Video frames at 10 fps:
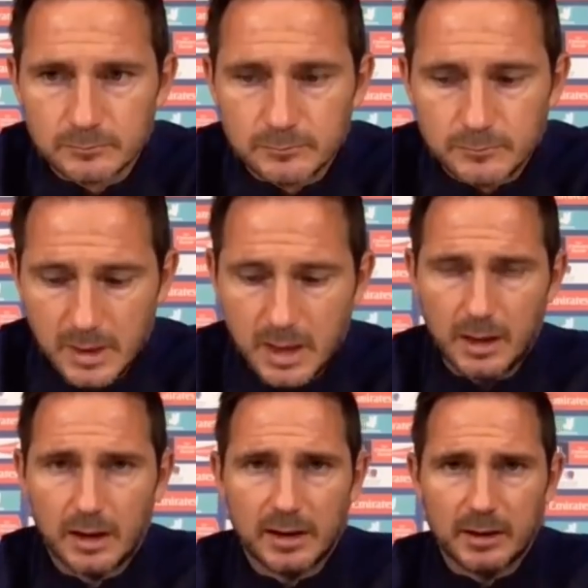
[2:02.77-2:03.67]
Yeah,
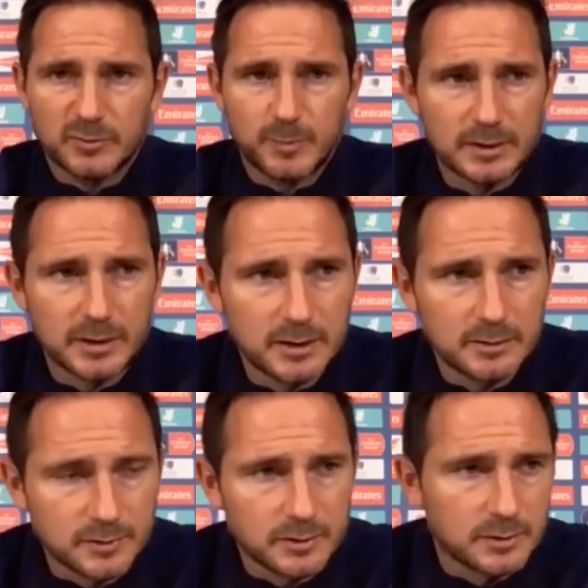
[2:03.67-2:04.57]
Hakim's been here
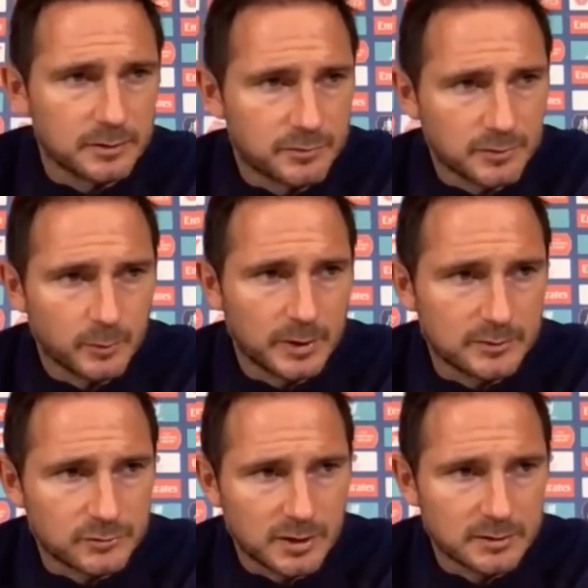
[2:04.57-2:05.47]
for the
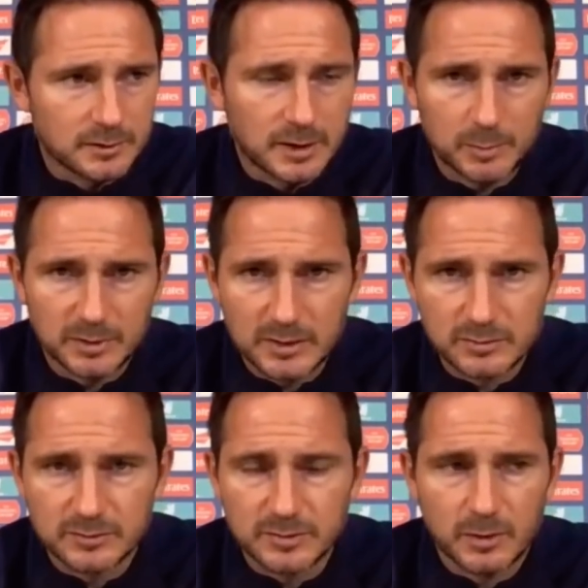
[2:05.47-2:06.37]
week, trained a couple of days
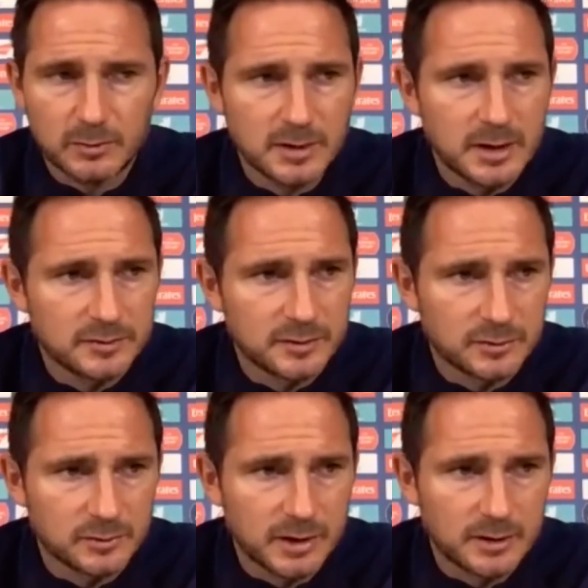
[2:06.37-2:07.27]
on his own, and then he's
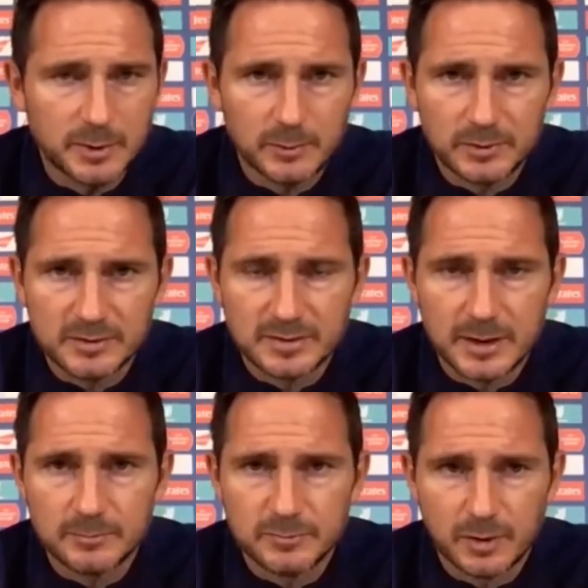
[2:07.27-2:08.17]
integrated a bit with the
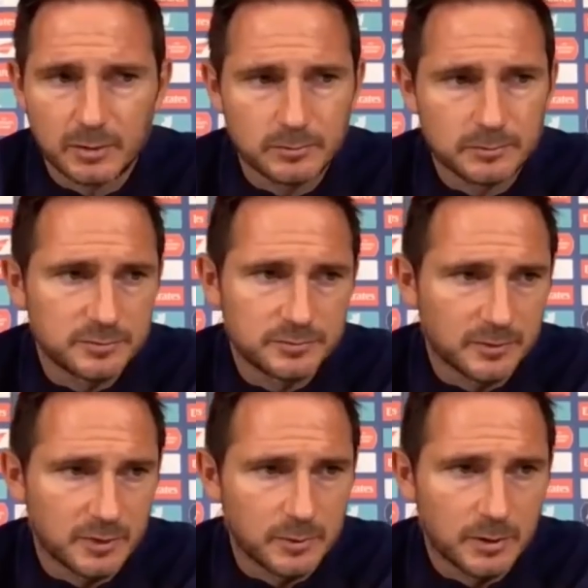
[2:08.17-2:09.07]
team, so
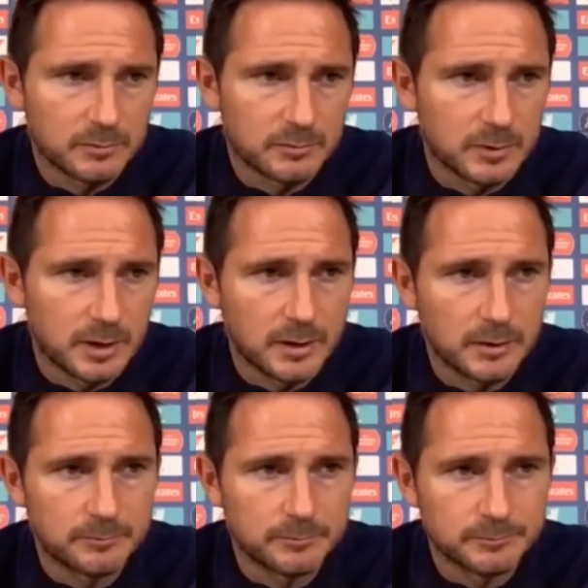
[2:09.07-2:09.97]
very well.
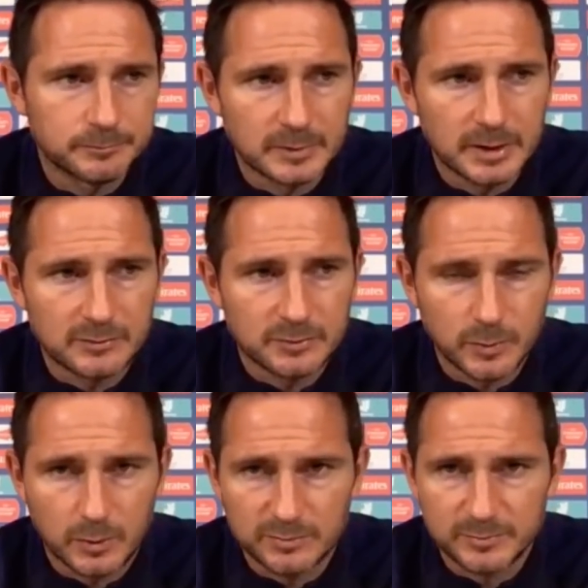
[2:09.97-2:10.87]
The lads have
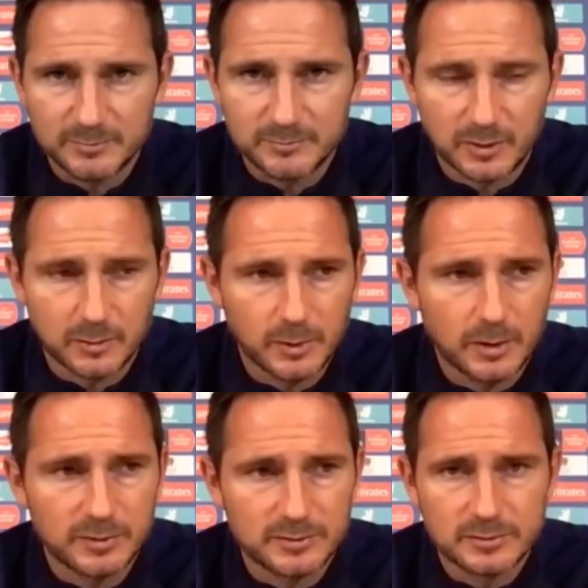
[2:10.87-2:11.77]
welcomed him very
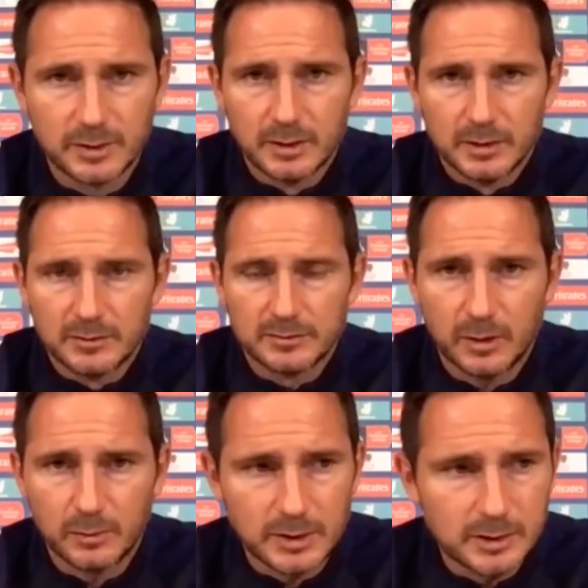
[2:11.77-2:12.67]
well. He's
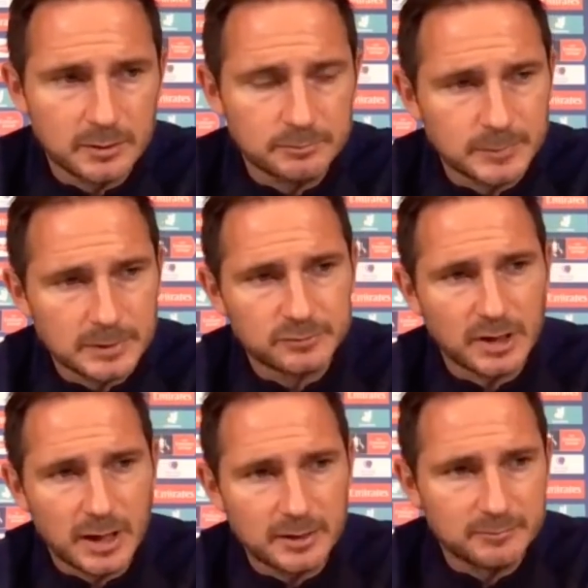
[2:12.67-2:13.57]
settled in and
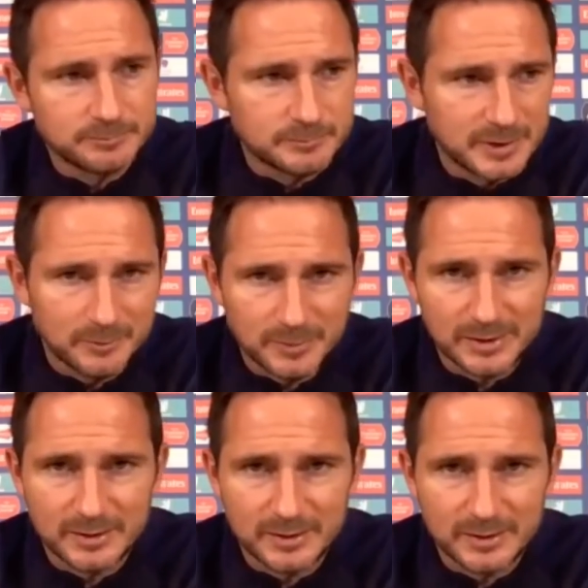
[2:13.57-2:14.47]
chatting and, you
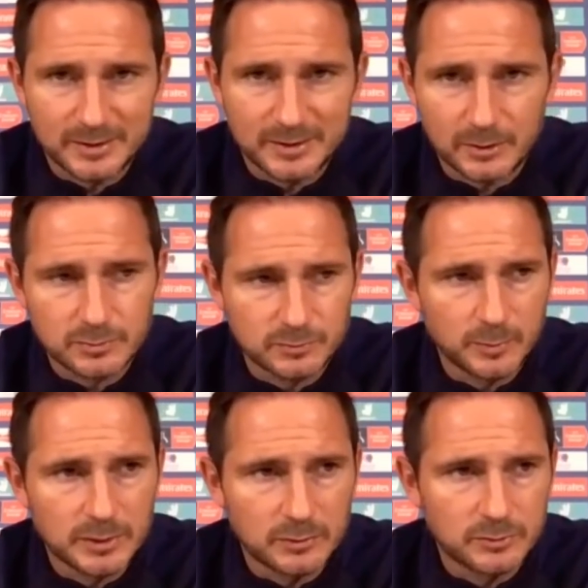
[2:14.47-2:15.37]
know, forming those
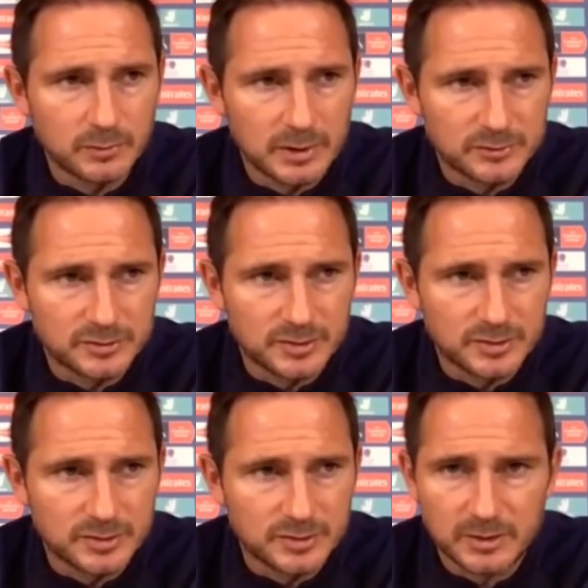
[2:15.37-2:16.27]
new relationships in the
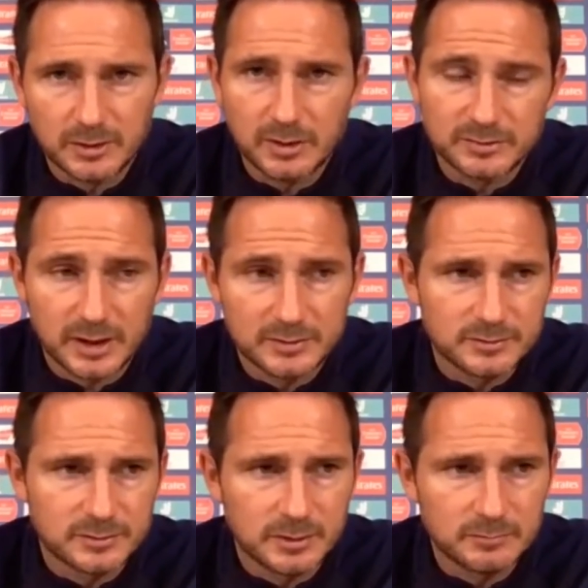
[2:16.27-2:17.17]
early stages,
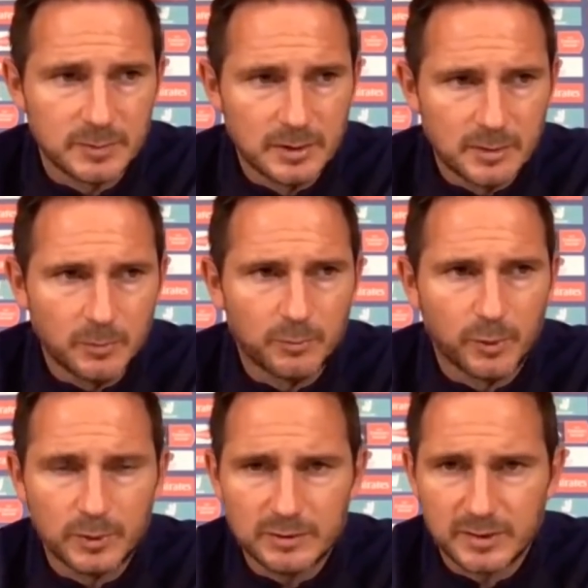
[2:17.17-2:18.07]
and more importantly
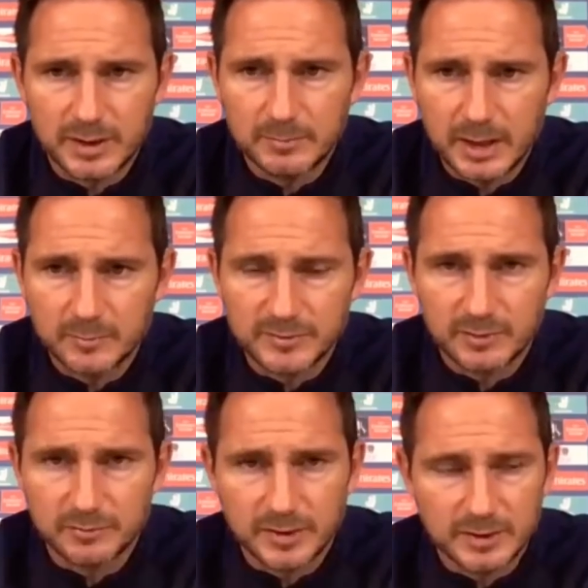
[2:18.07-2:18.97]
for him, getting himself
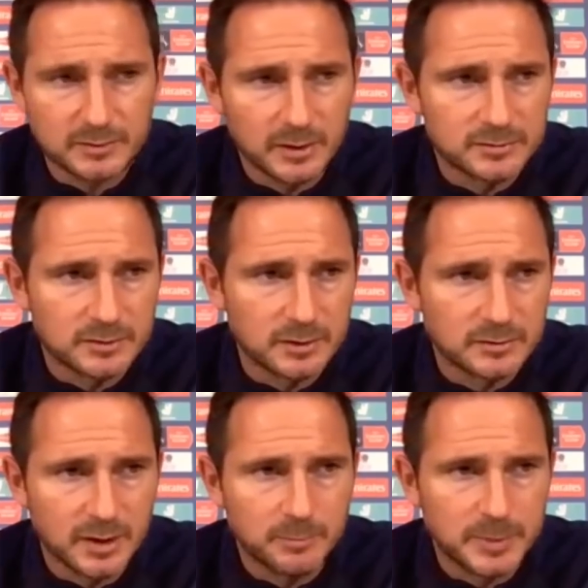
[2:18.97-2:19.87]
fit. Nice to
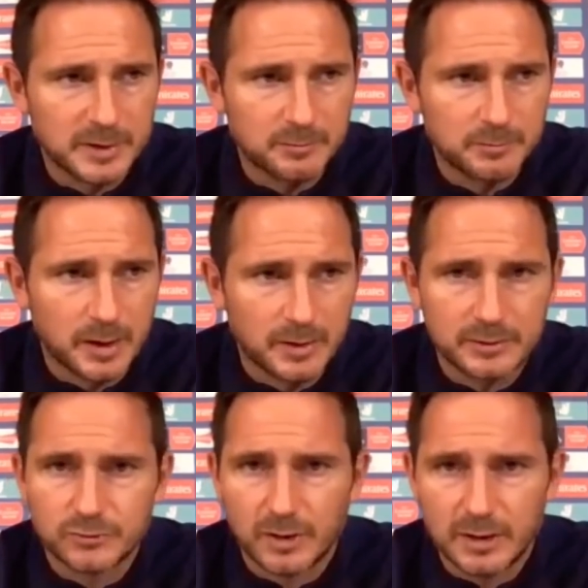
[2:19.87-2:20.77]
take a bit part in
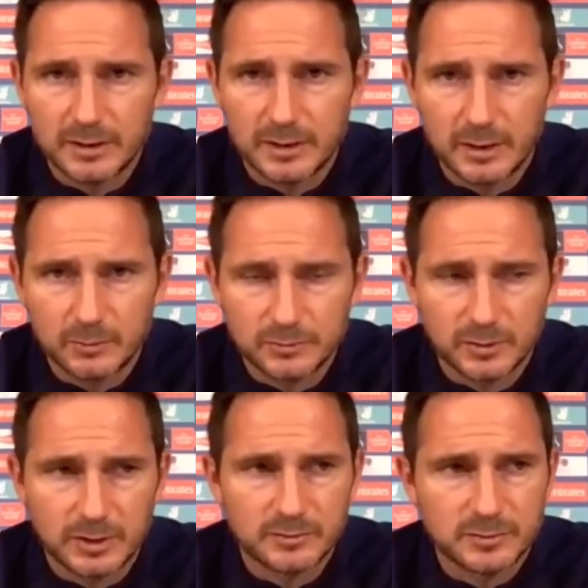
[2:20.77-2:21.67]
training and then also
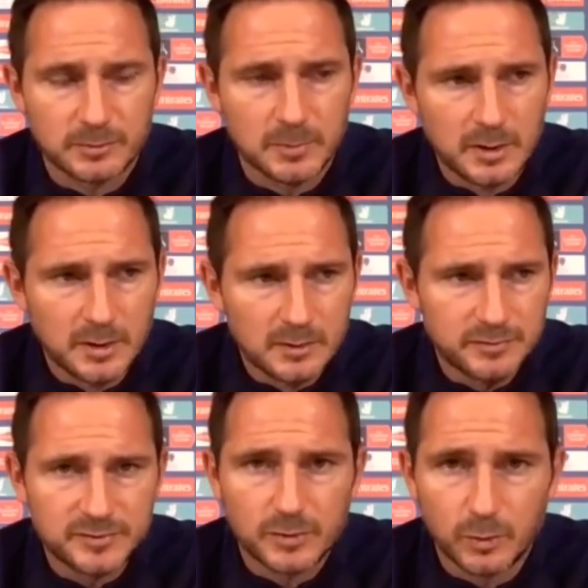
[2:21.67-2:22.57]
get some
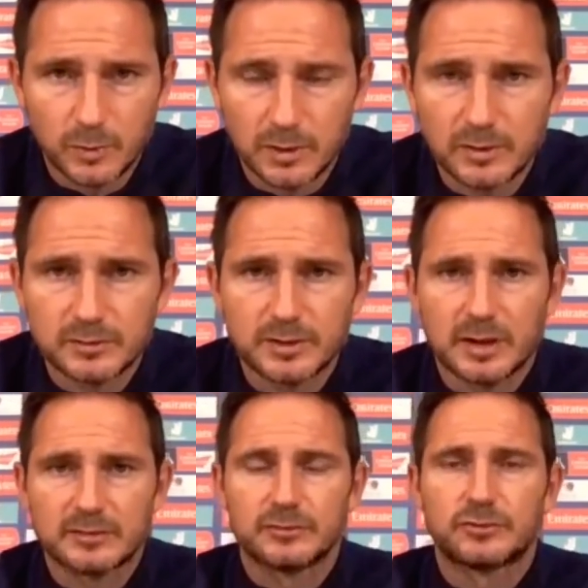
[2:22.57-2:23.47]
physical work, because he
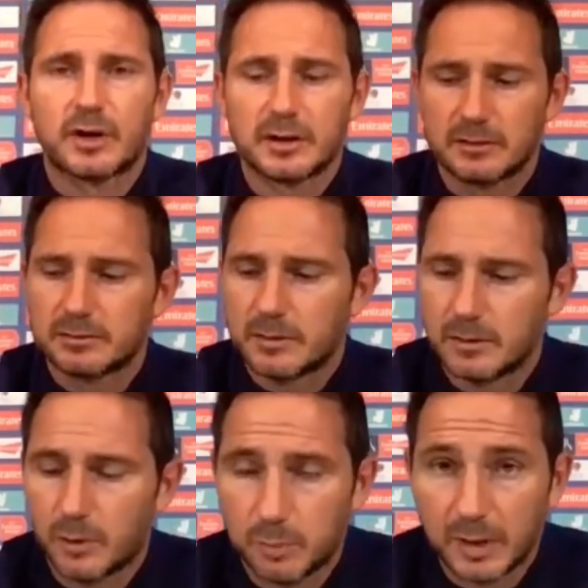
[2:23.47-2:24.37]
hasn't trained
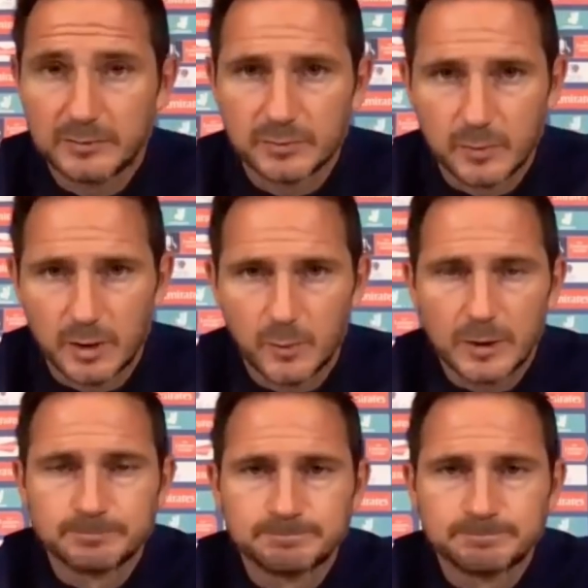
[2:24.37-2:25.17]
or played for quite a while.